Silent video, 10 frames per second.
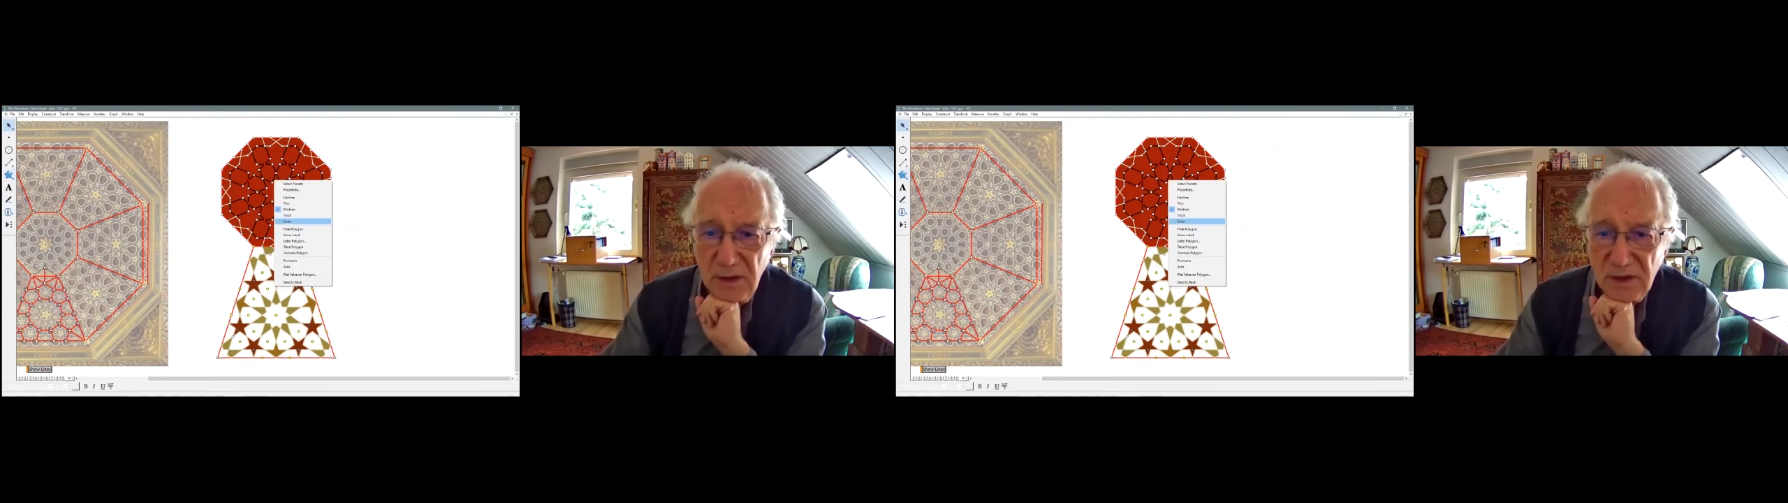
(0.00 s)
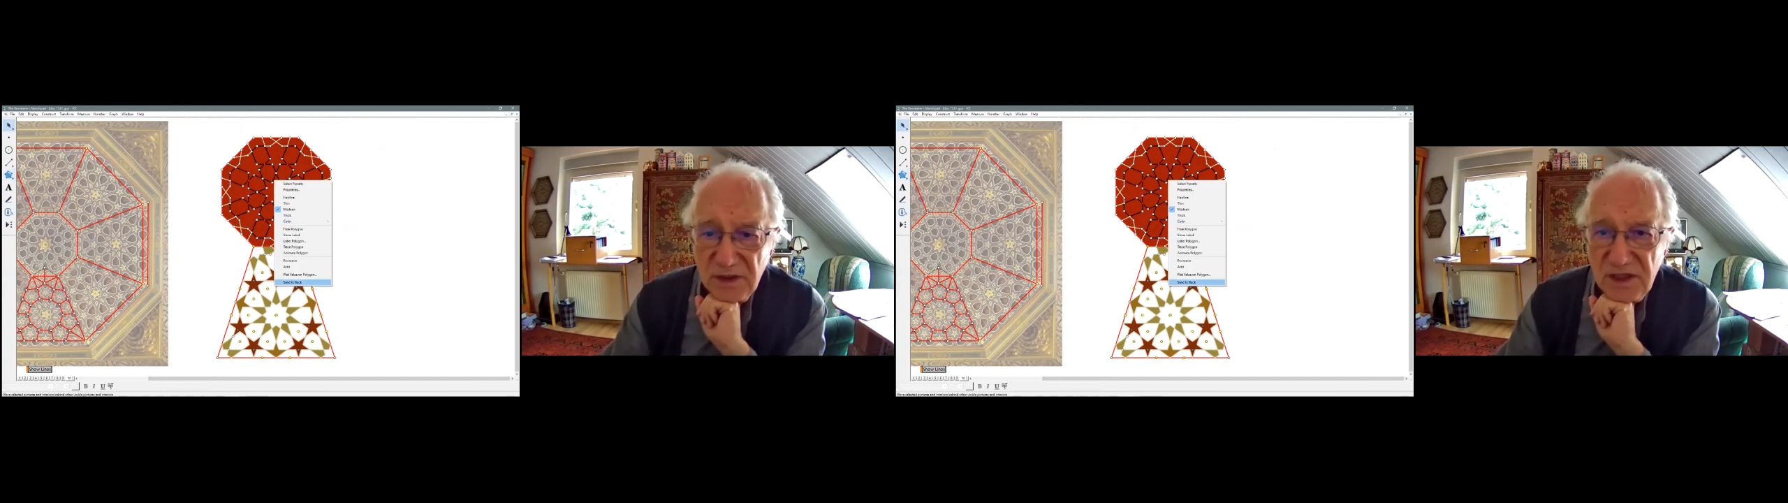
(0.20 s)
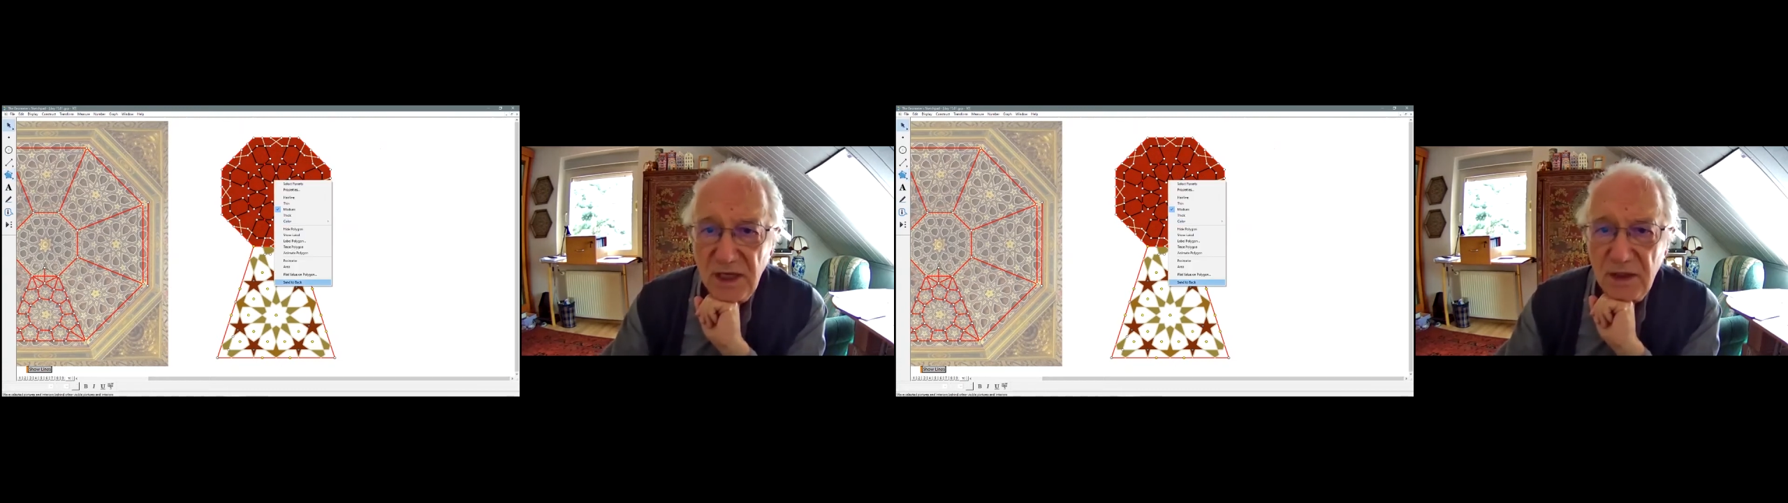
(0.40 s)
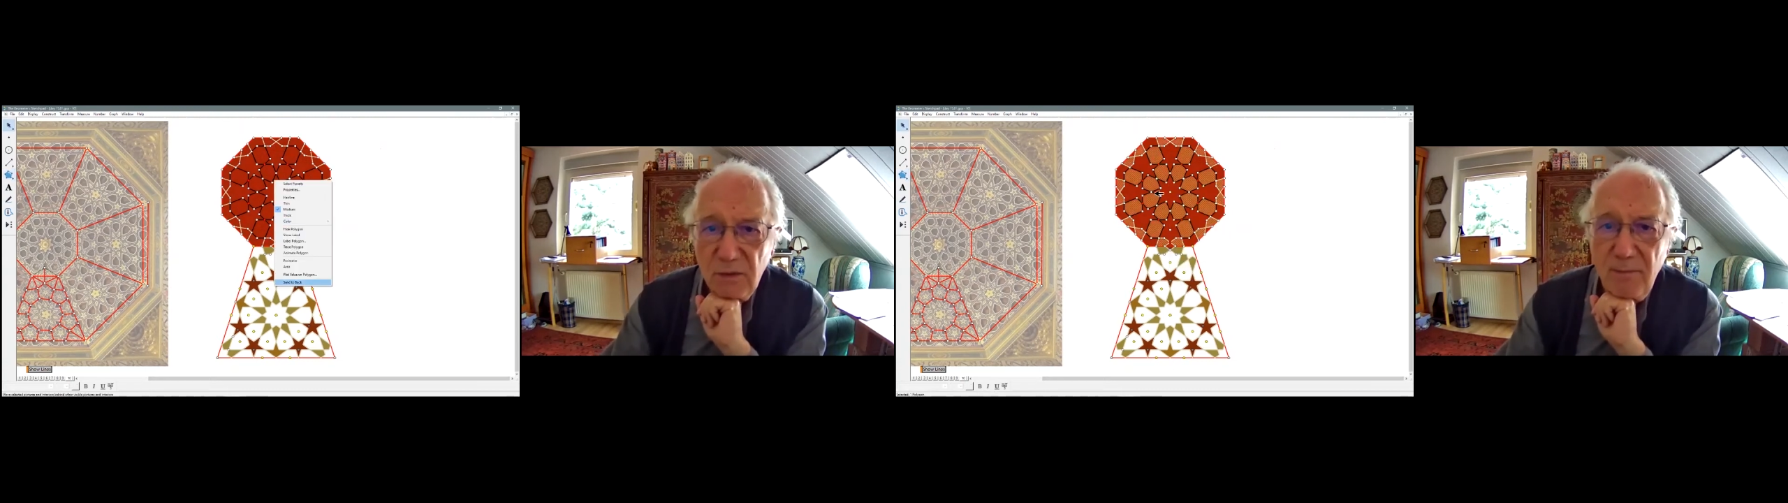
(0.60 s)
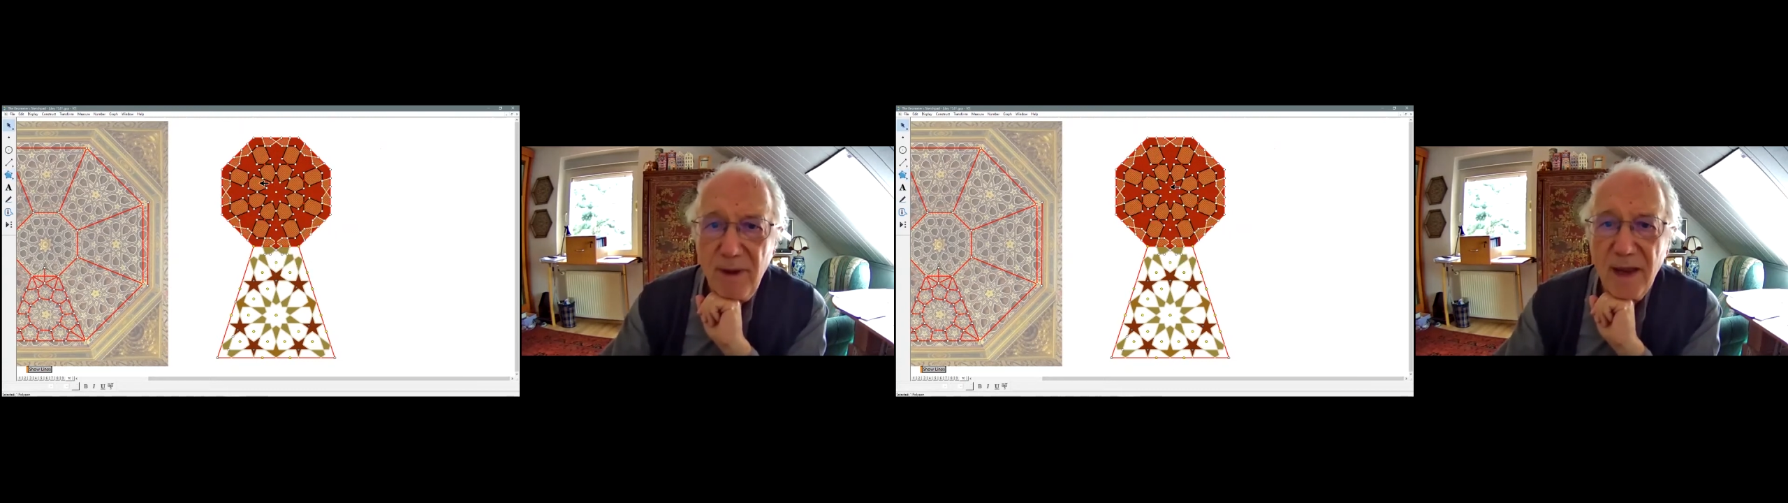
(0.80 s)
Send
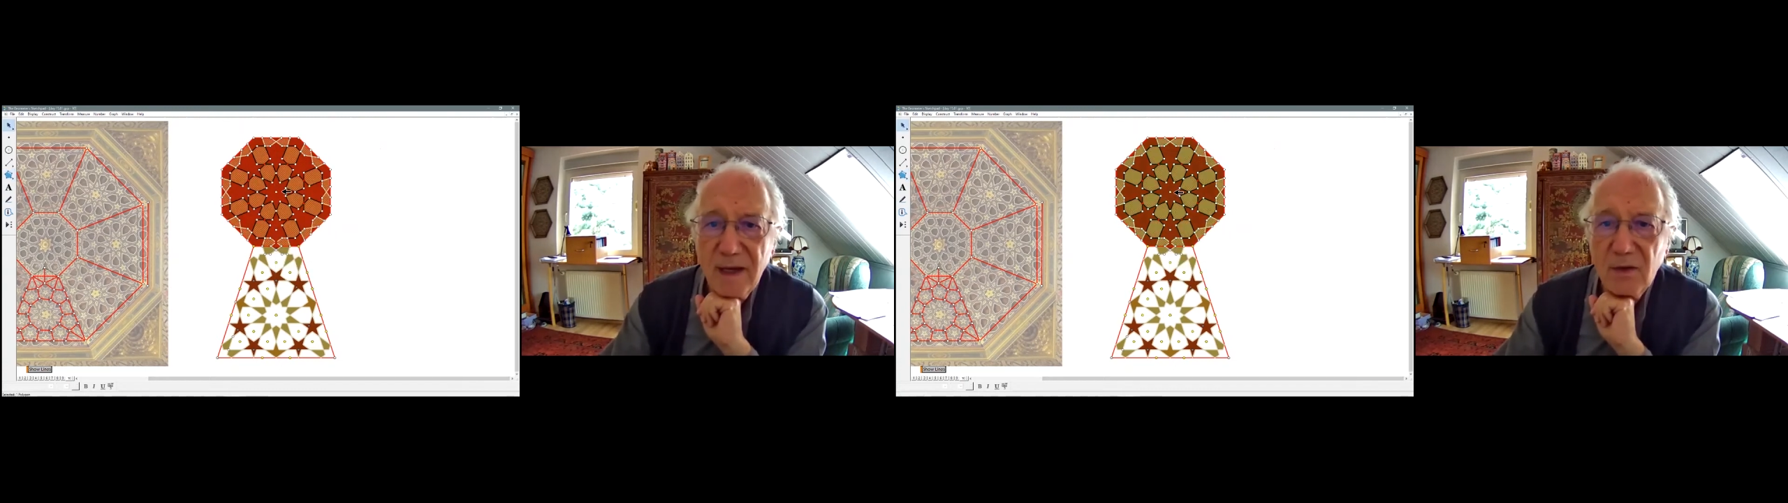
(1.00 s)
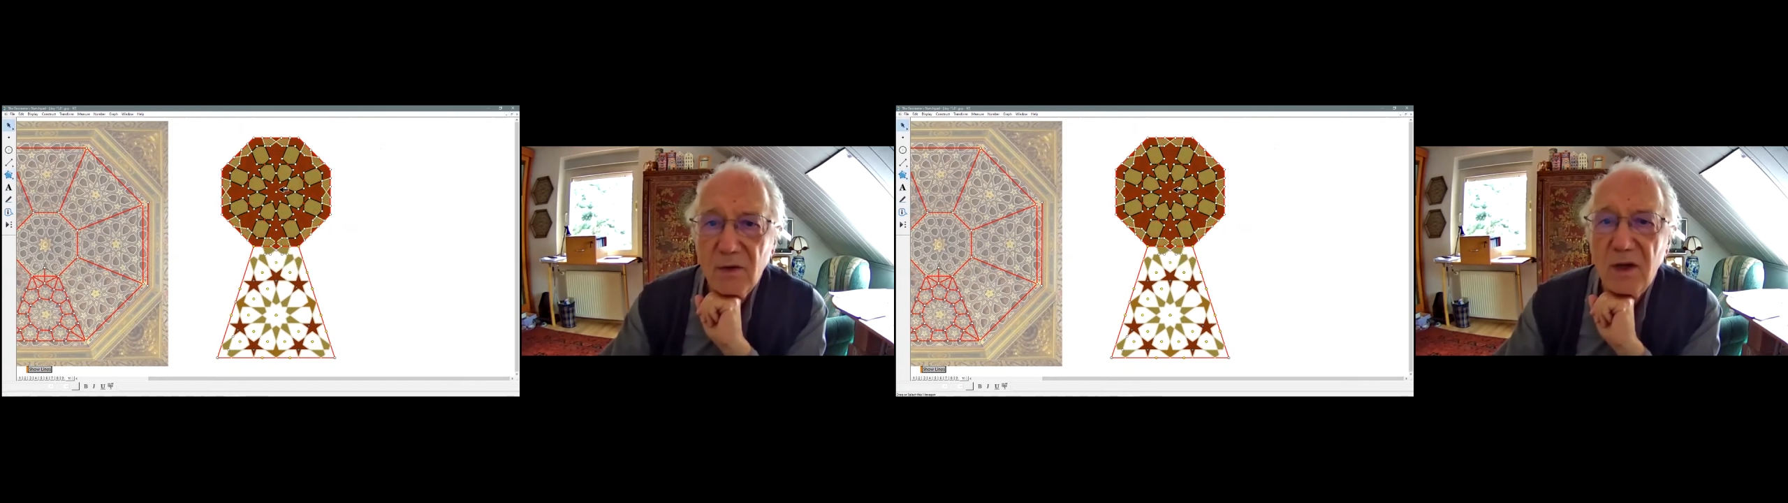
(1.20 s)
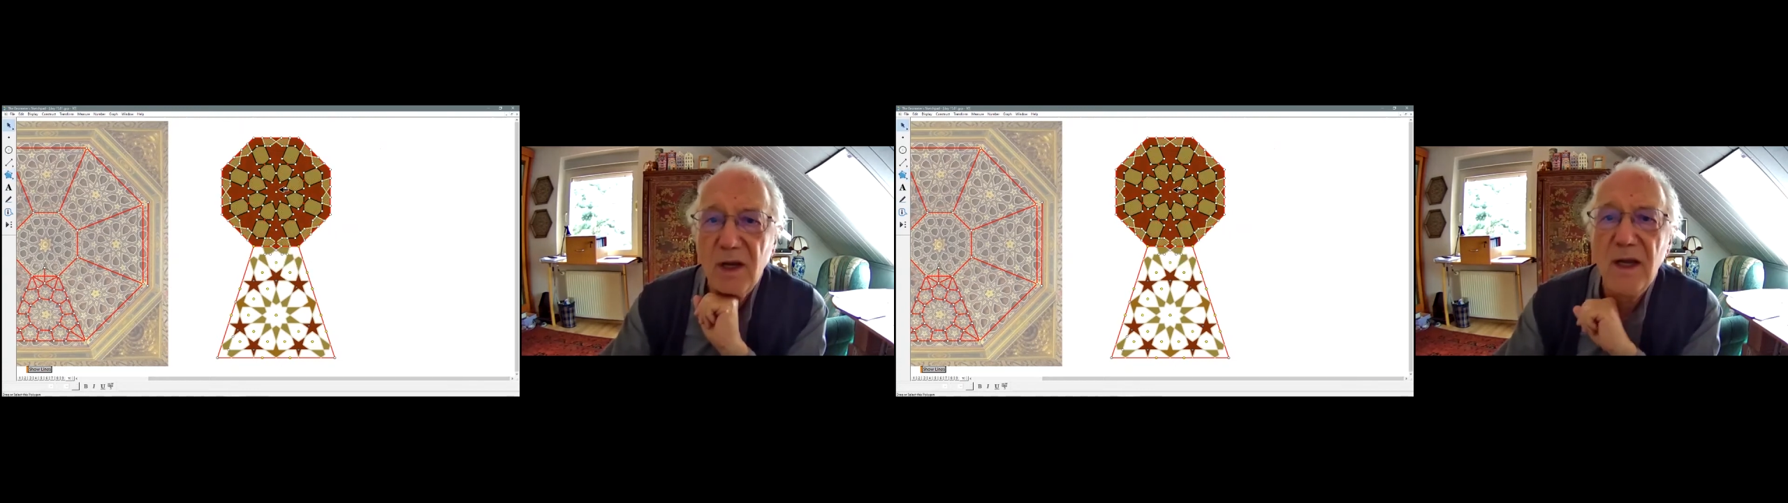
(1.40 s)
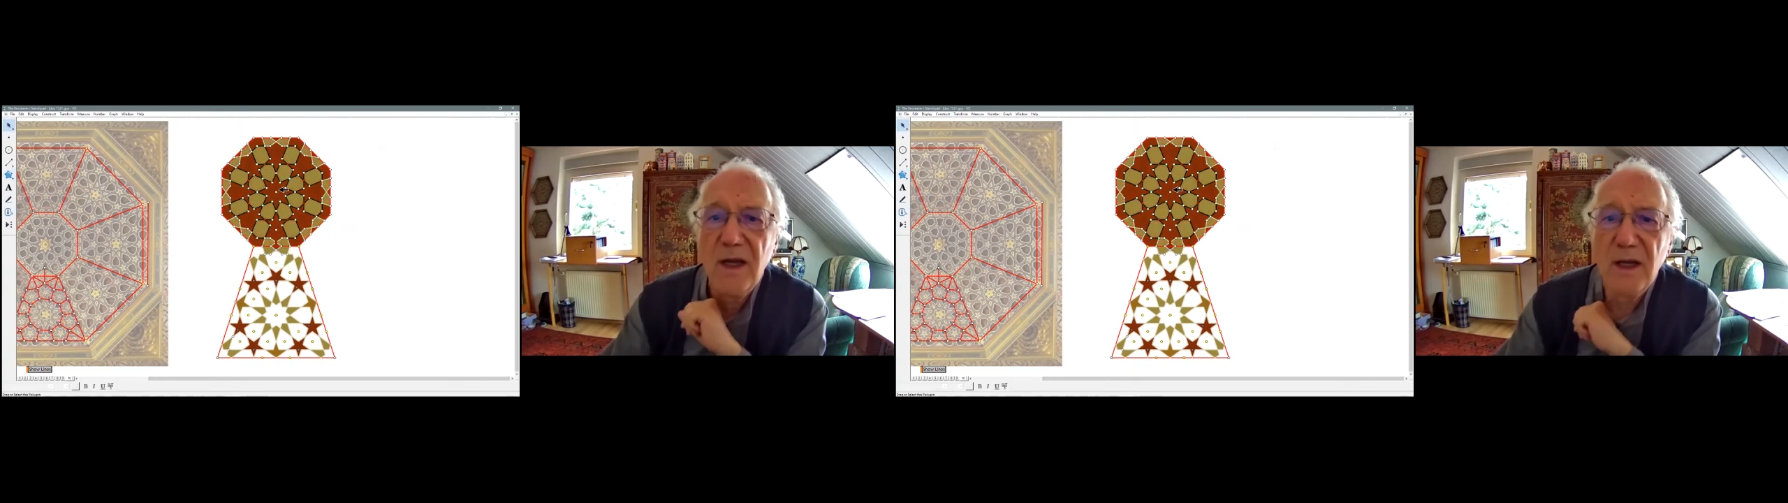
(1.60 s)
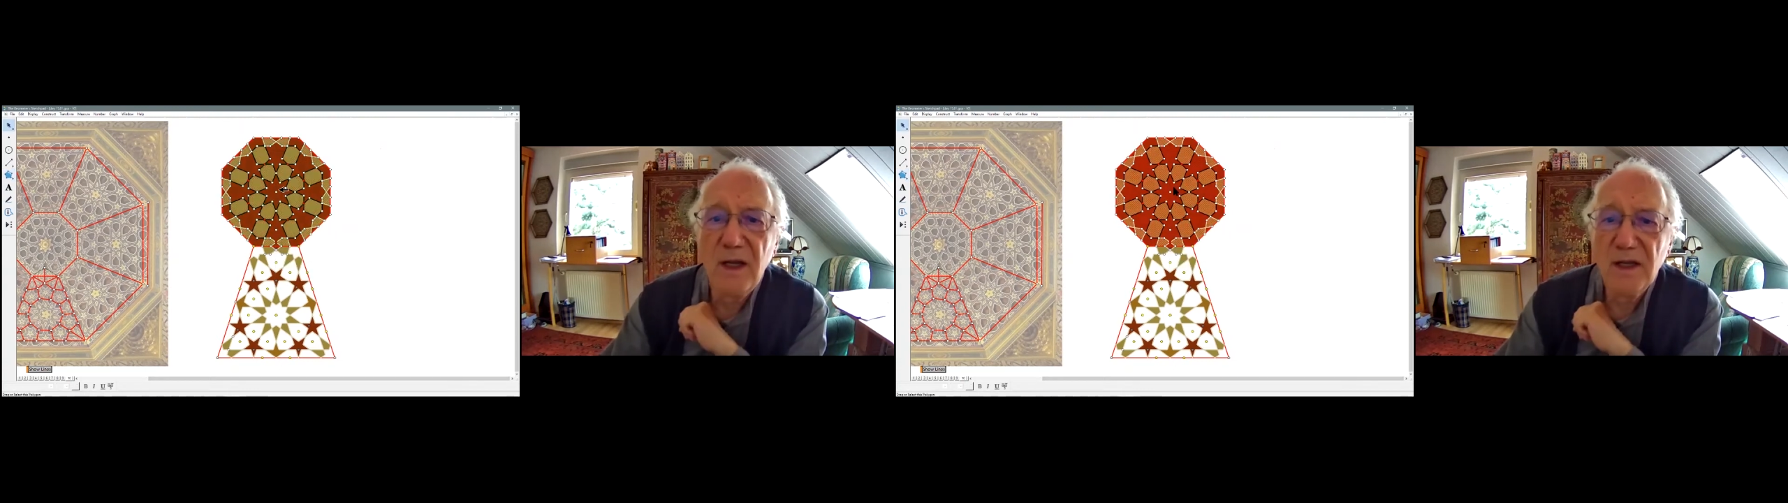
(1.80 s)
to the back,
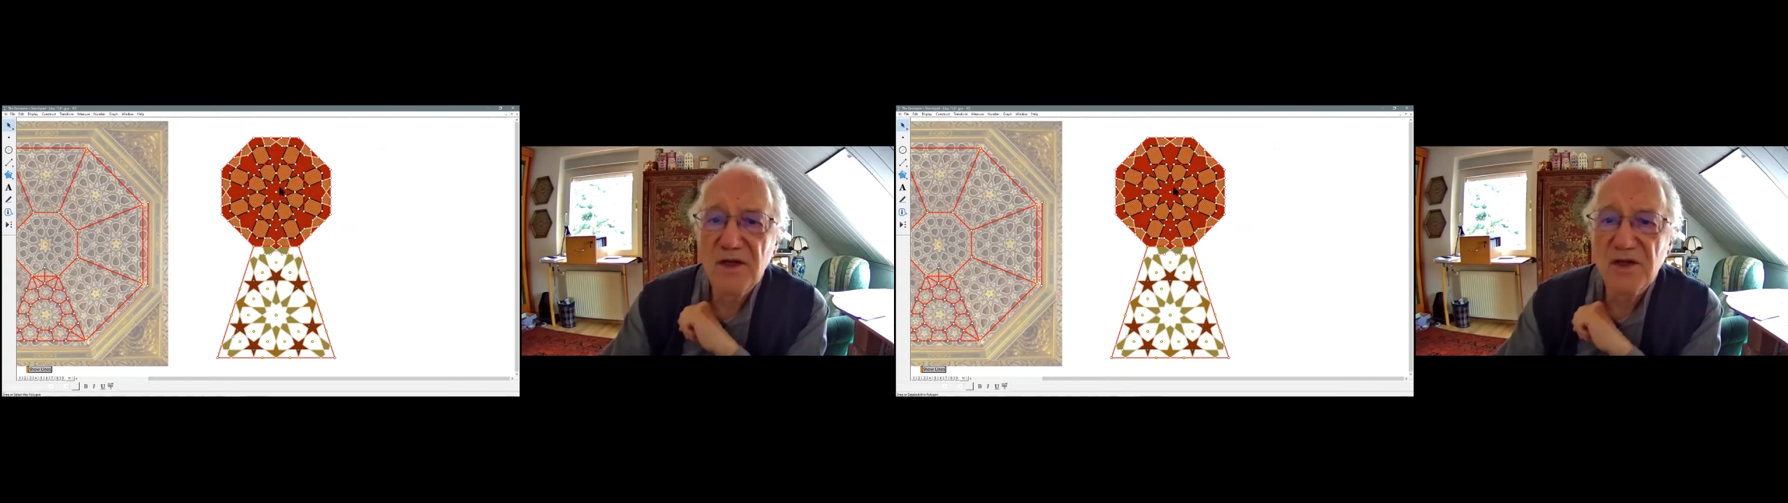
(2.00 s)
okay.